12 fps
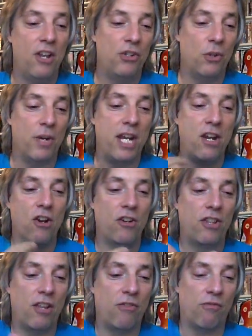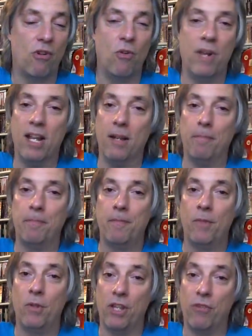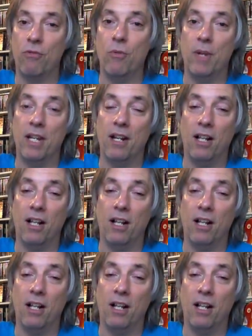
So here they throw in, they threw in